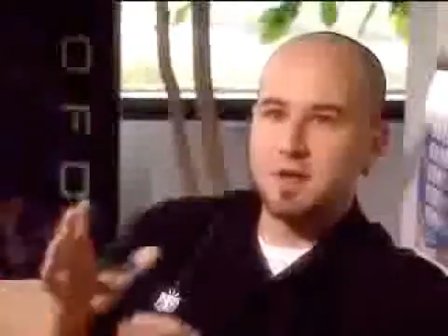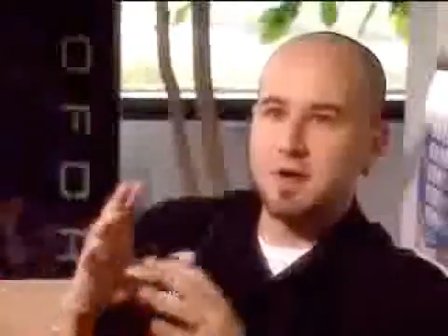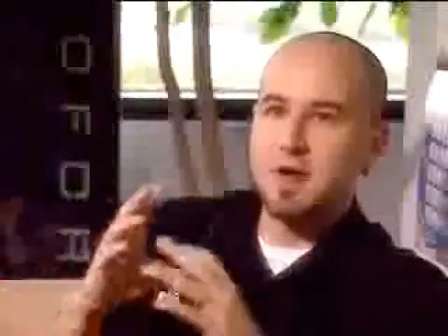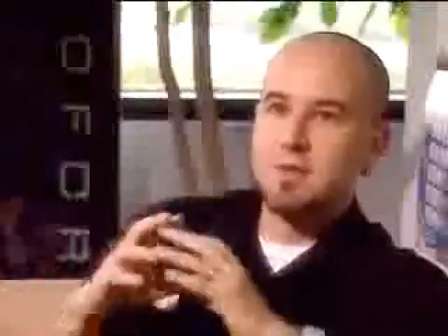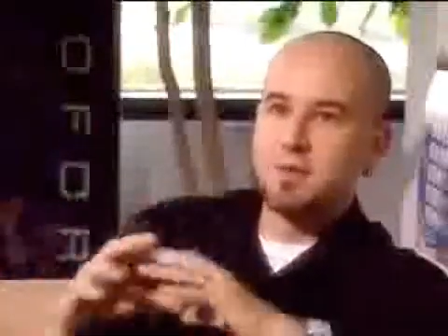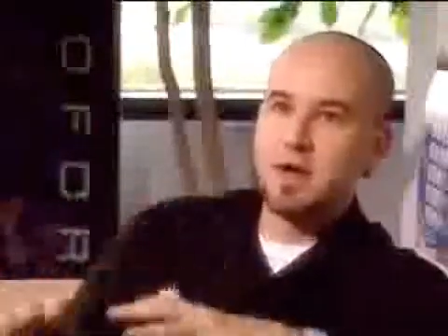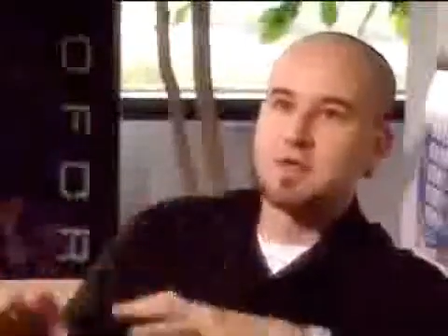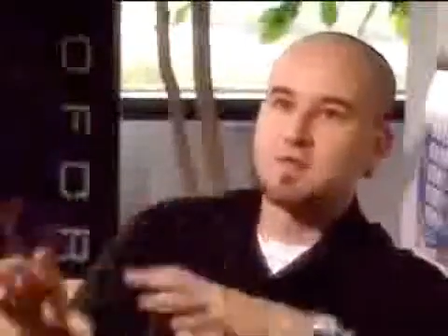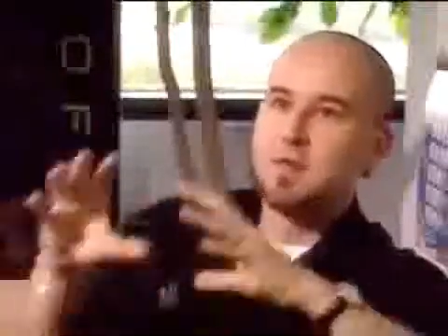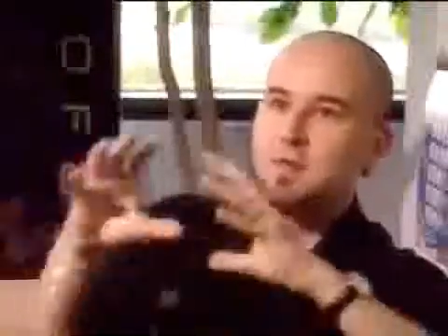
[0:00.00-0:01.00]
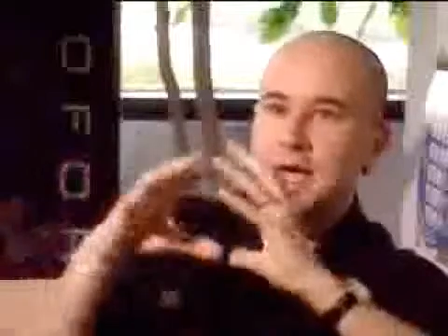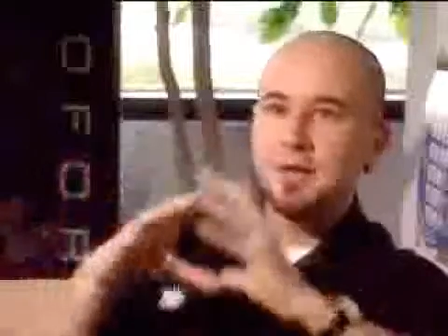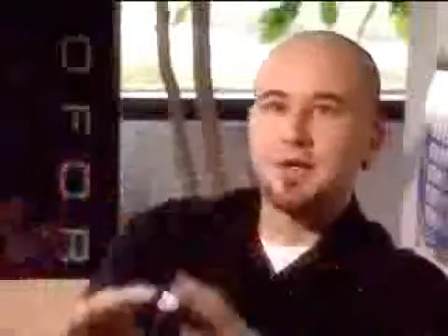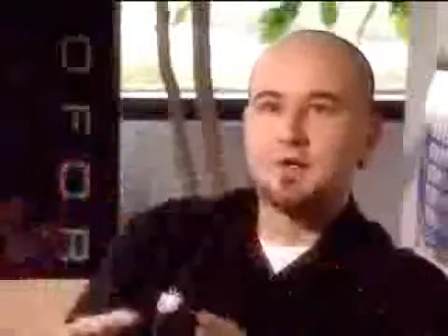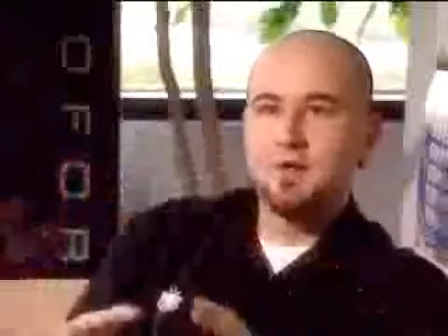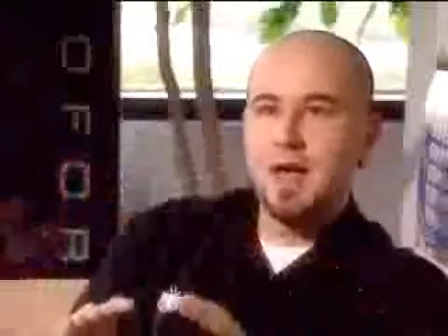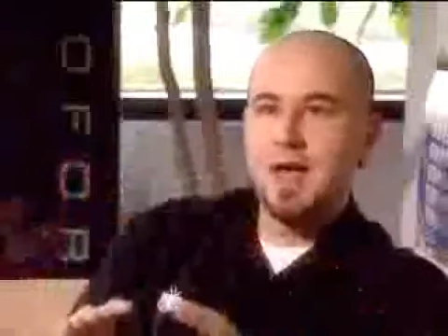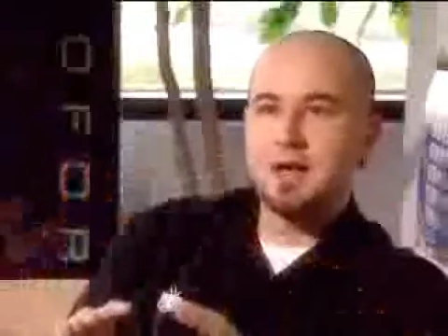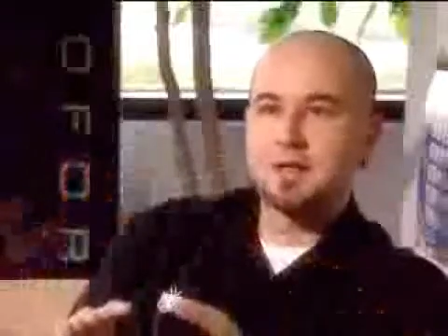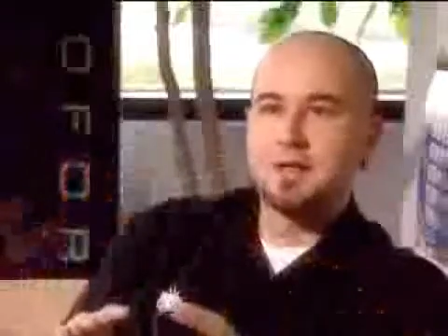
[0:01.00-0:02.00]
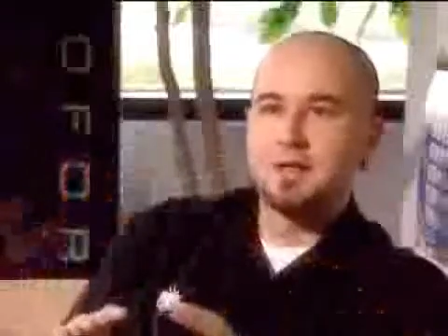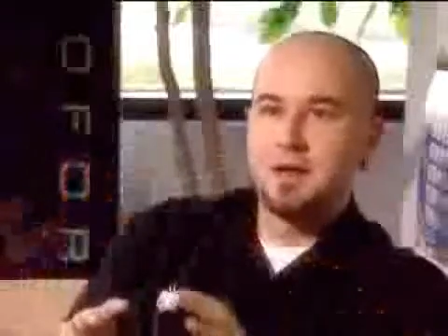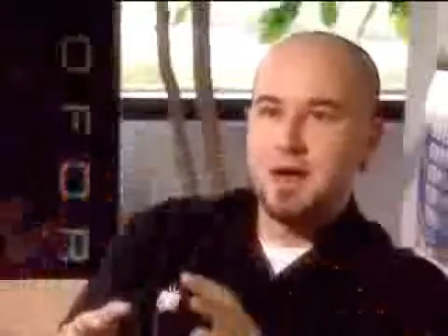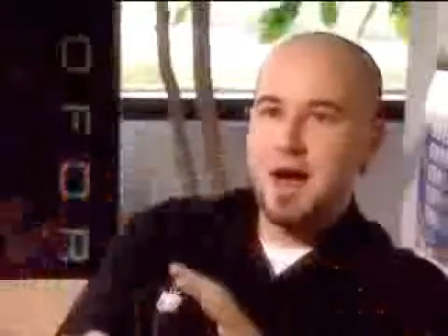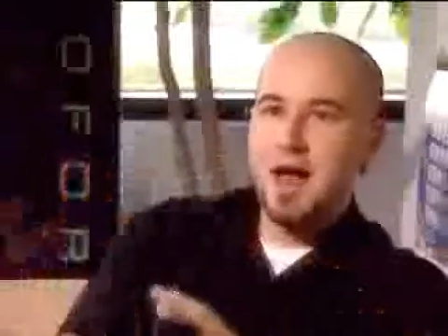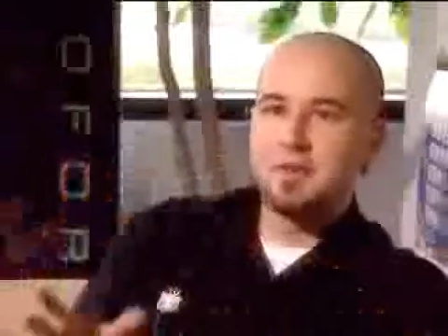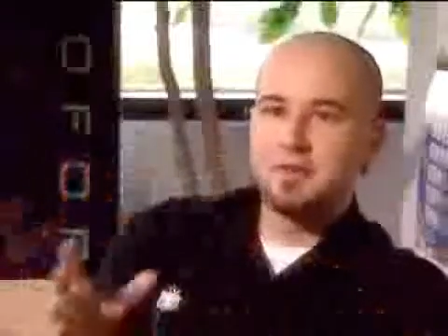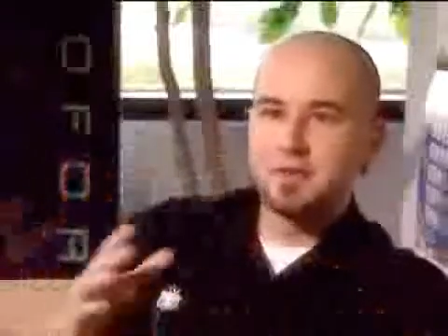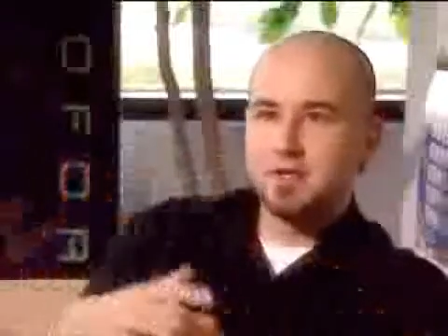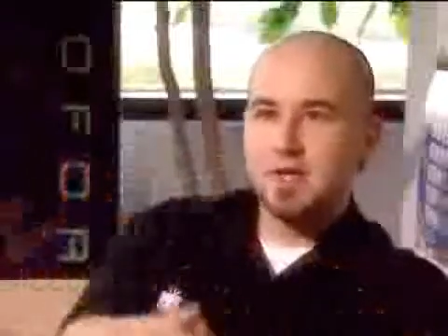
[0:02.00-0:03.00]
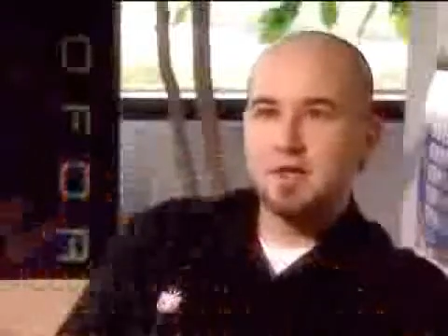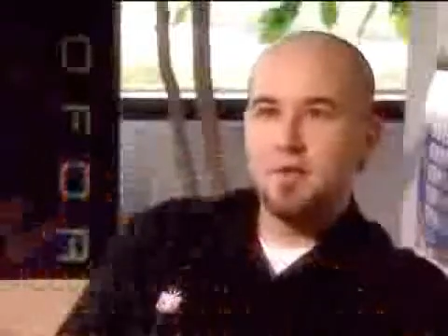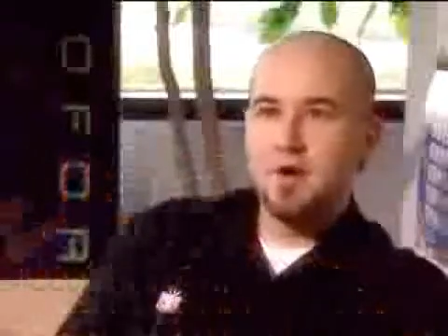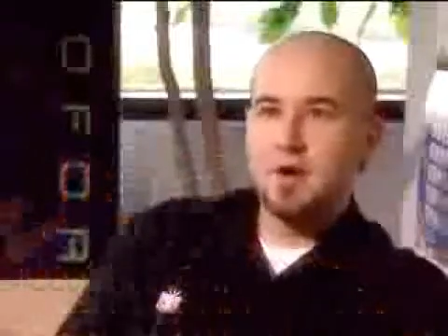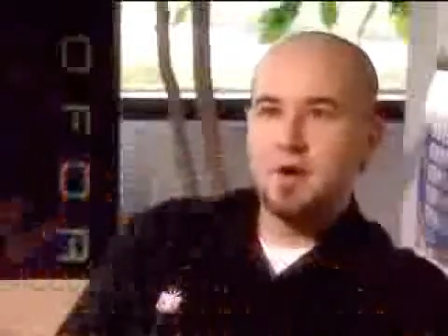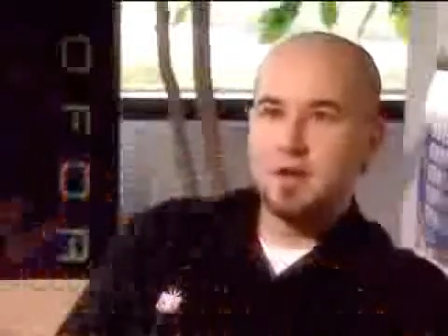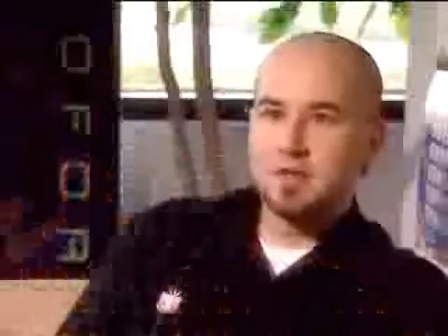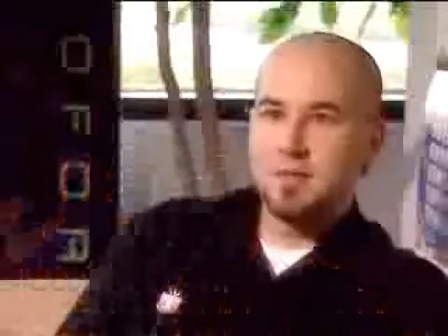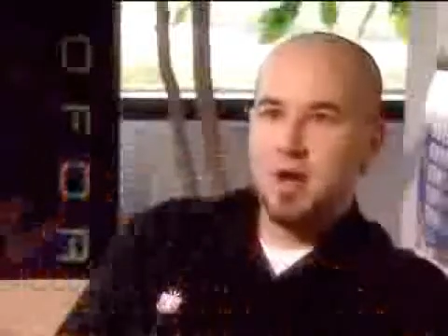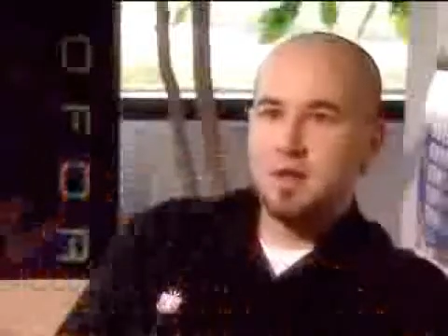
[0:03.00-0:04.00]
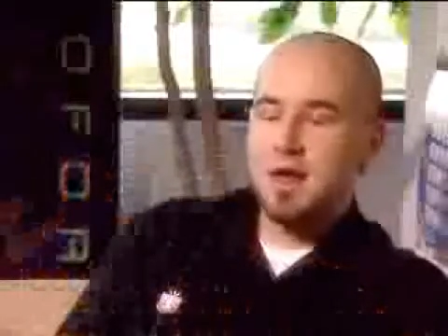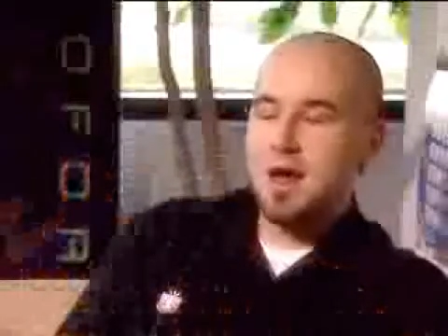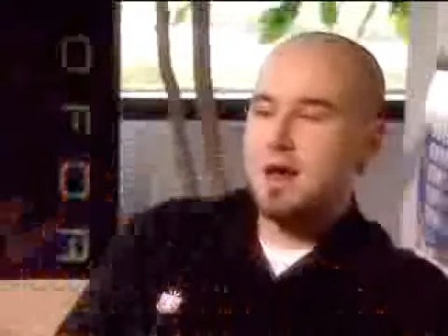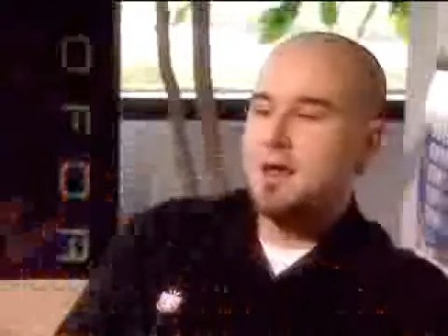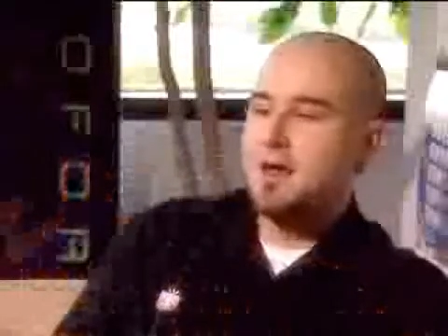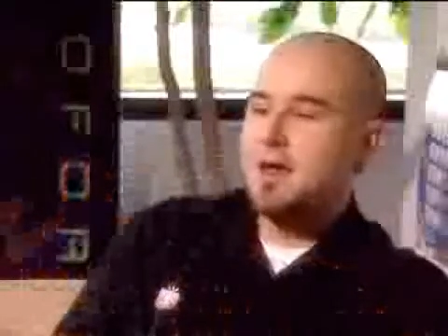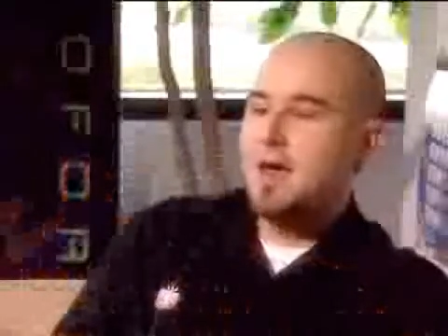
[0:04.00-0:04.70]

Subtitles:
So players will be able to create items just like they were in Ultima Online.